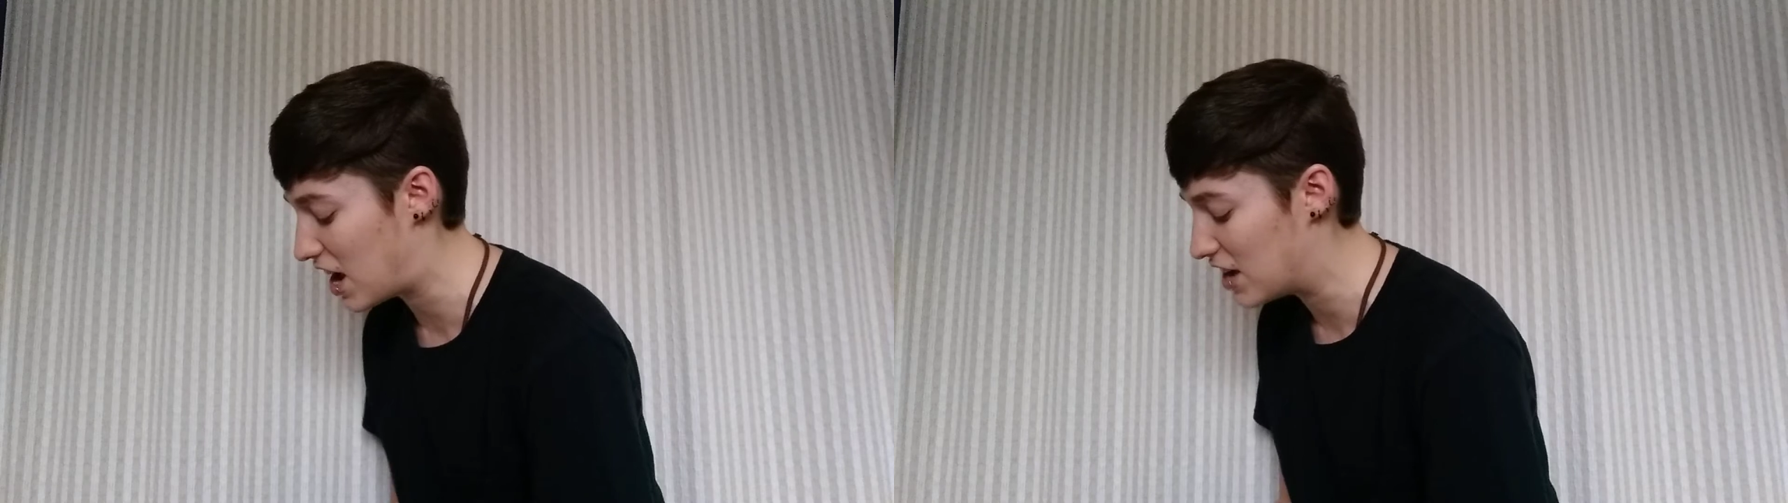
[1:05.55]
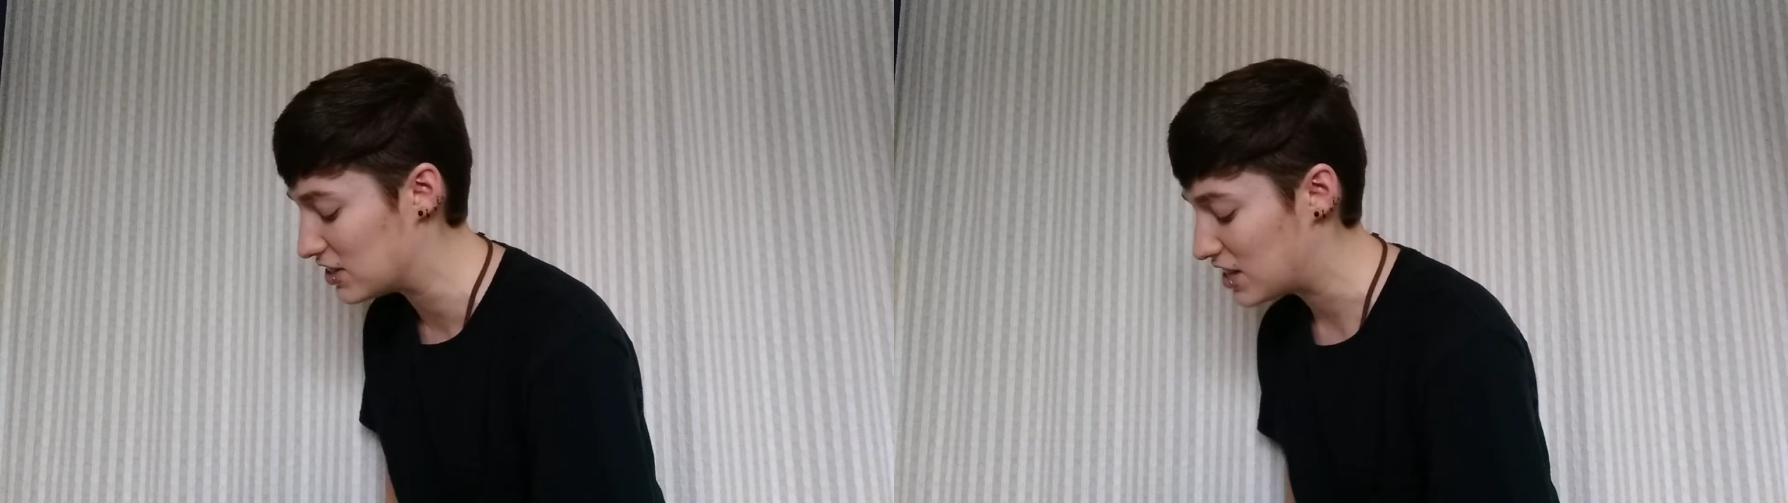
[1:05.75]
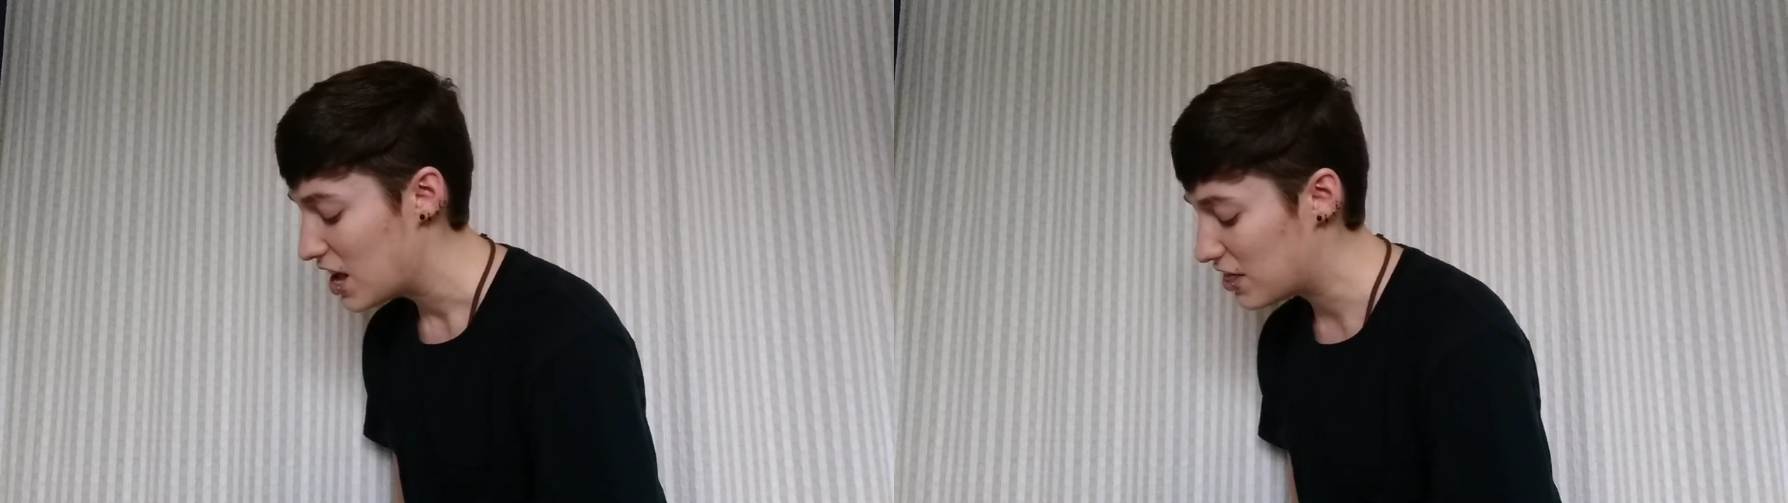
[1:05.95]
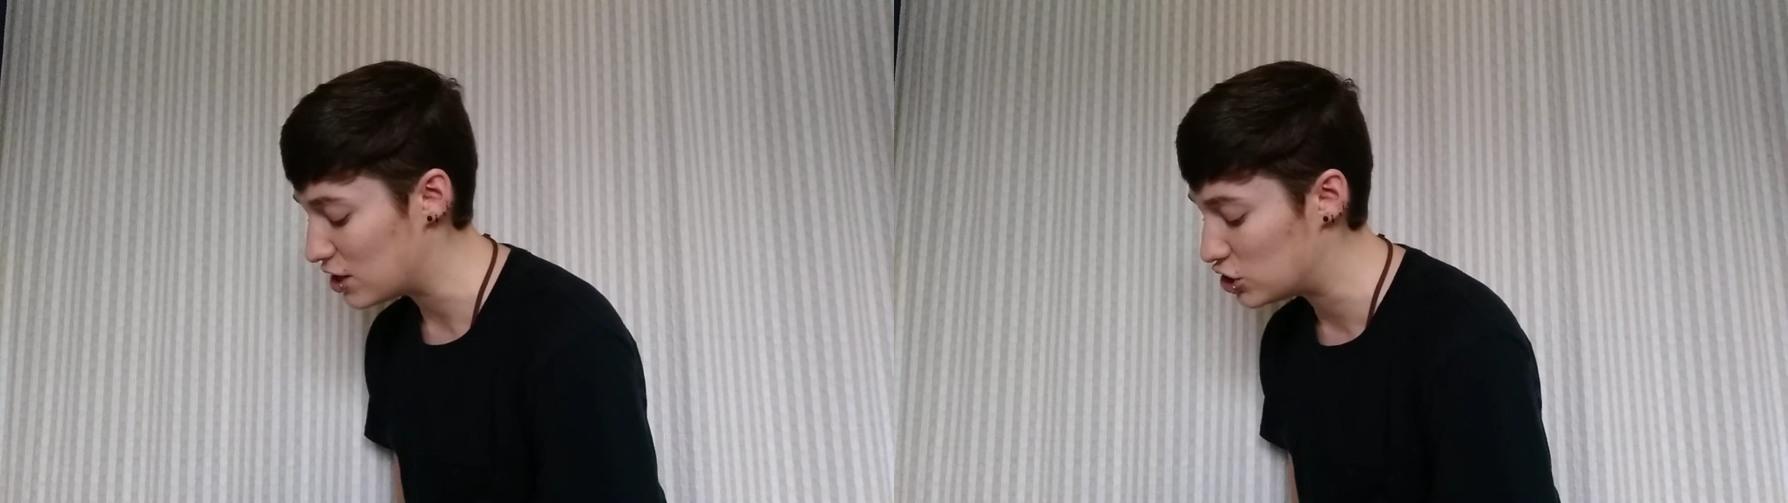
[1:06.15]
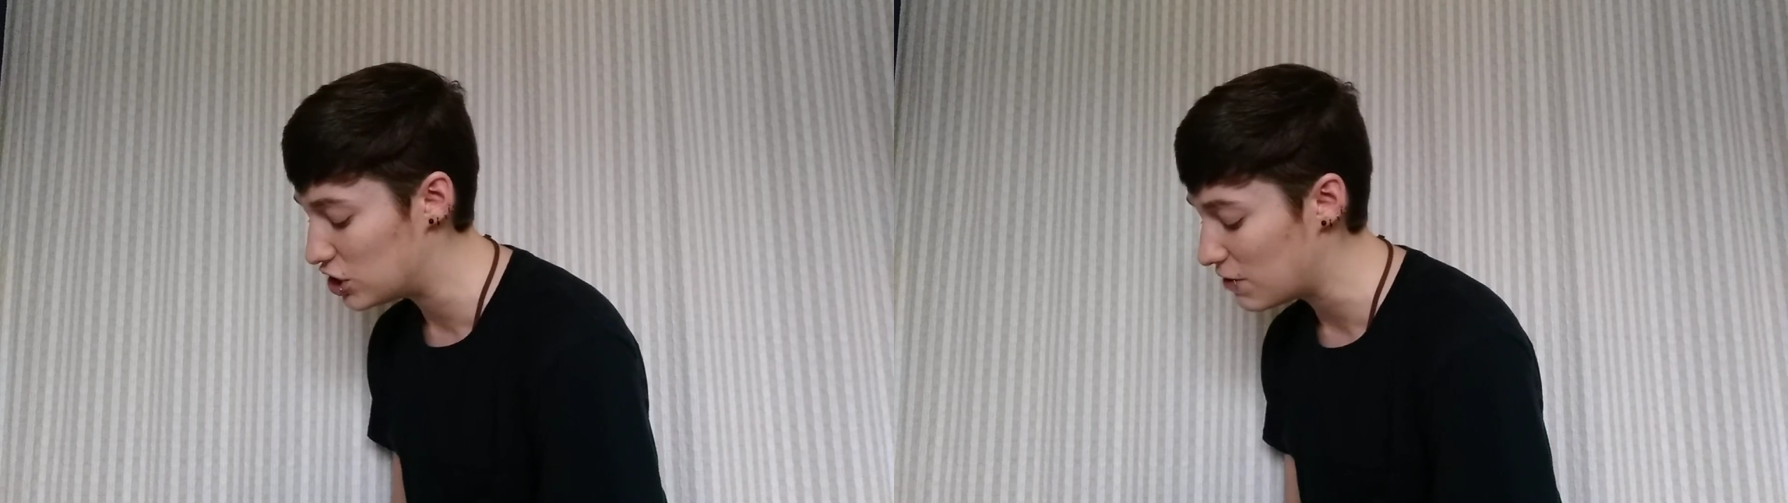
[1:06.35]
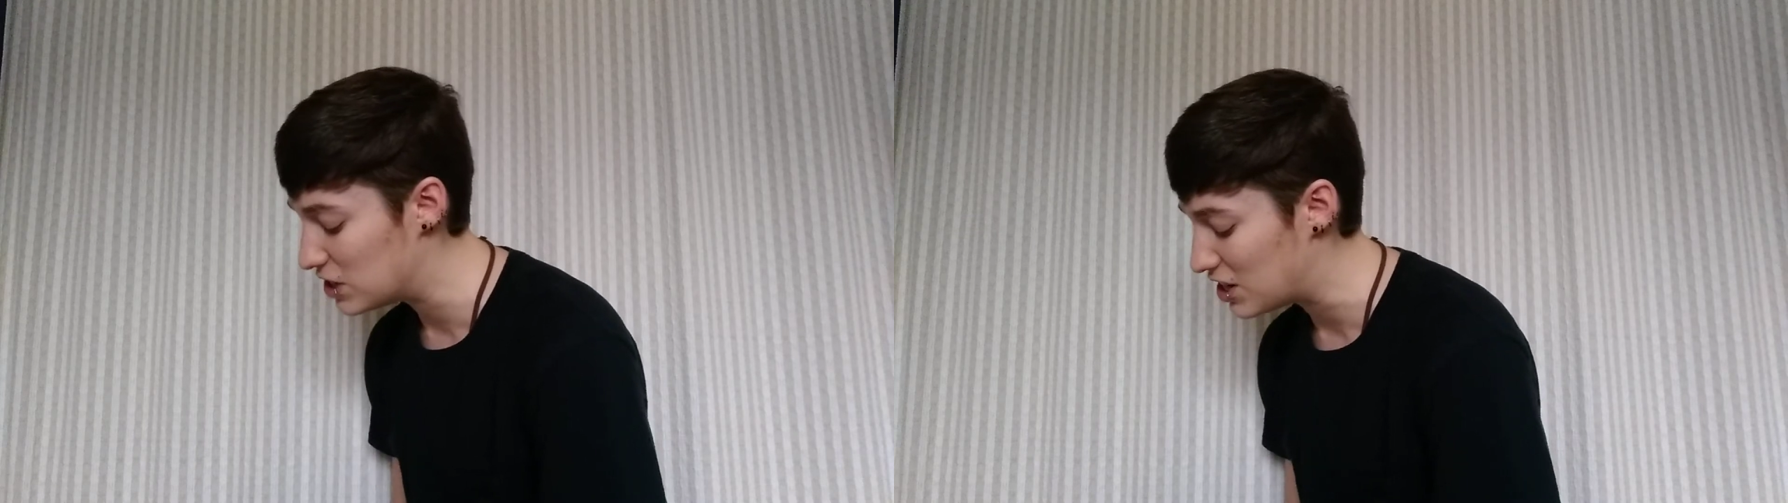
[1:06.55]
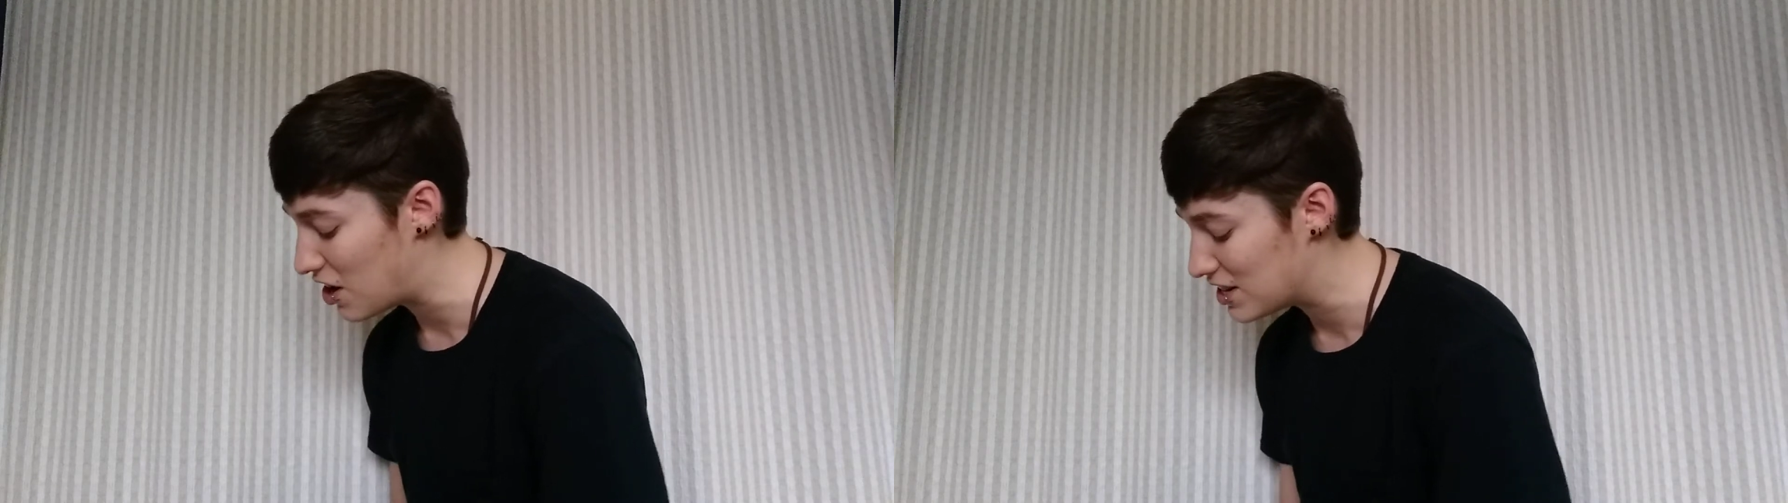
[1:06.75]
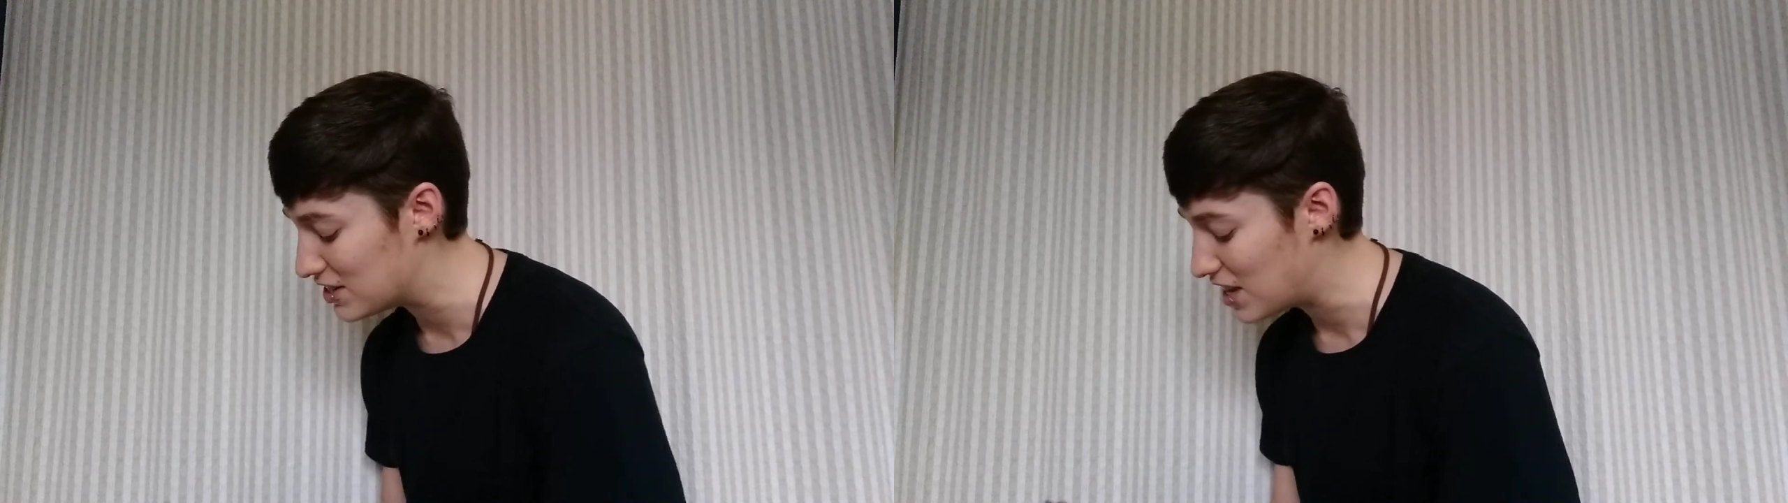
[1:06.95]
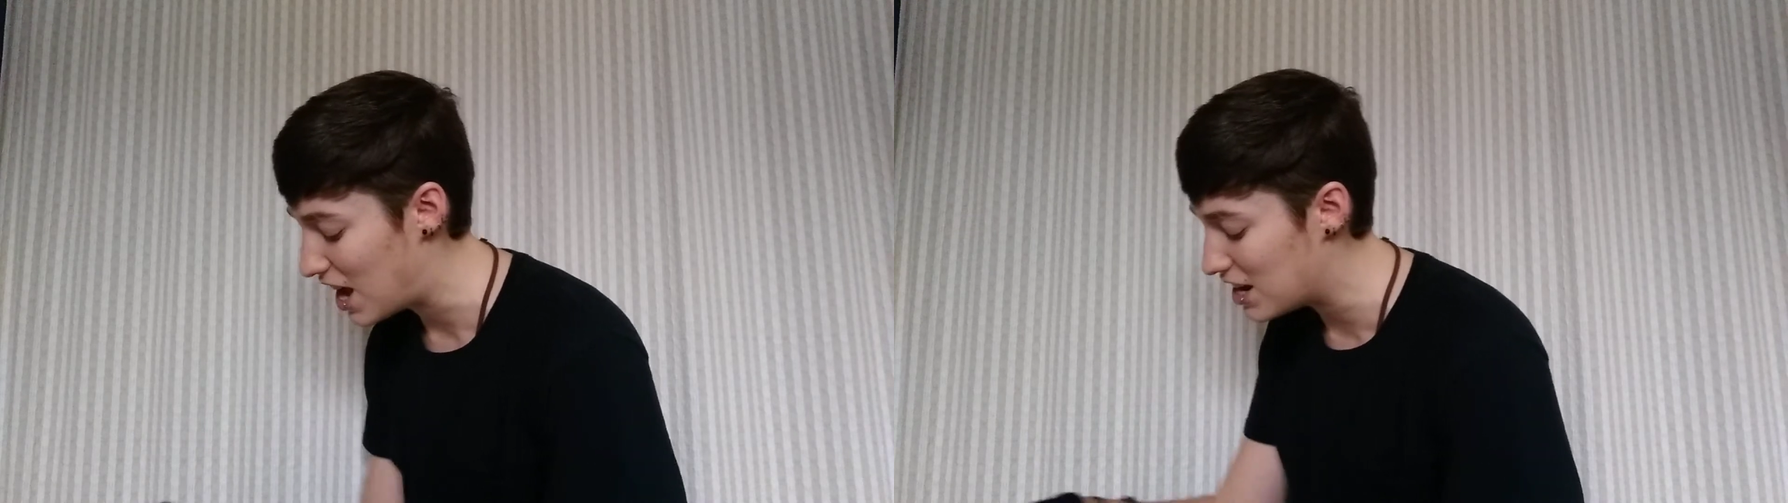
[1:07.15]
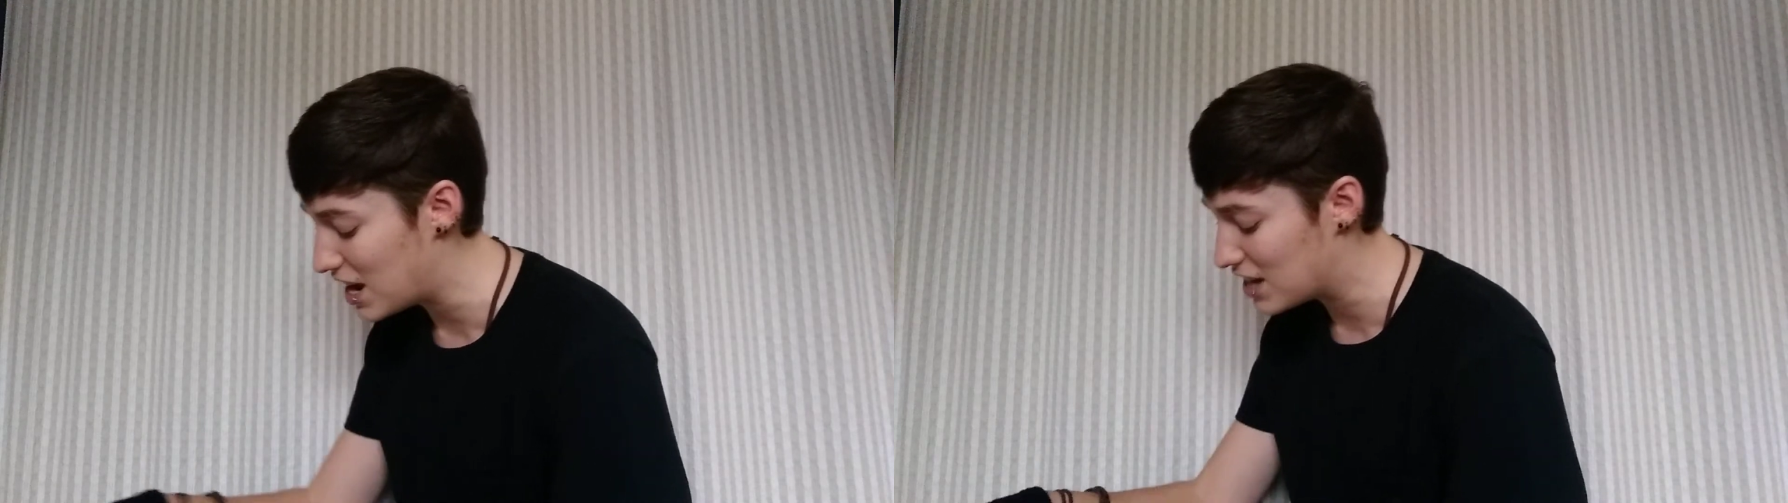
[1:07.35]
as they shifted on his
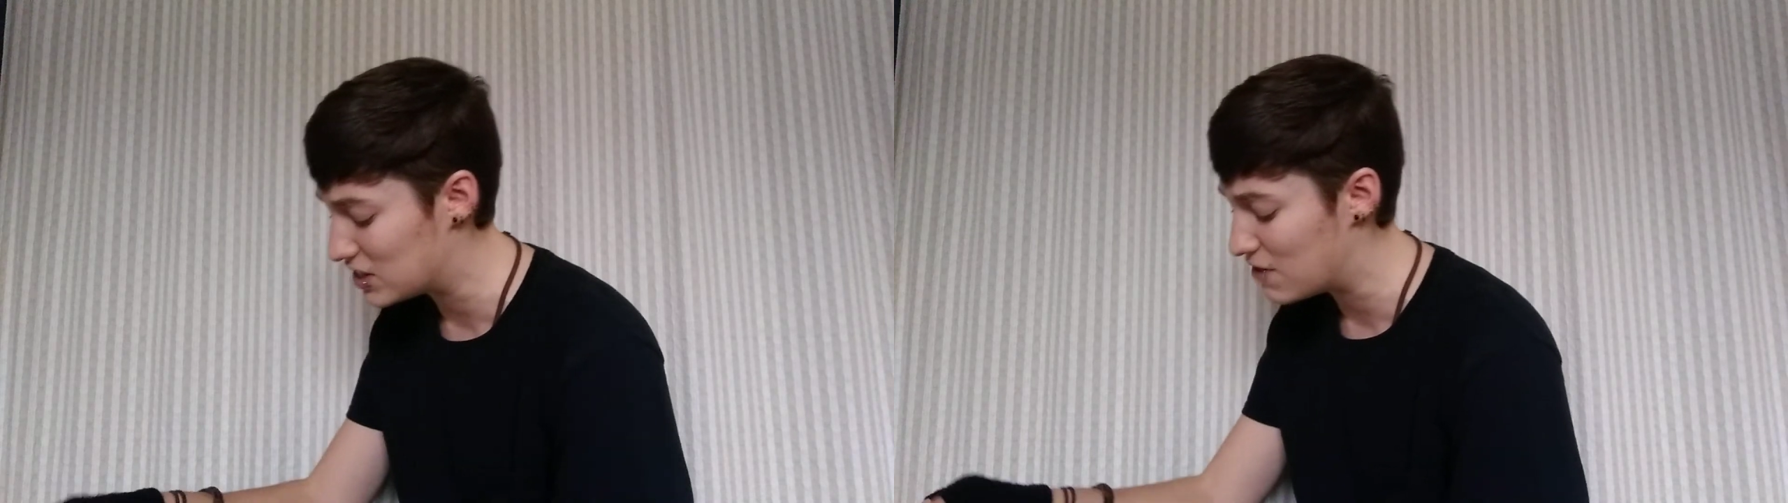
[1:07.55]
head as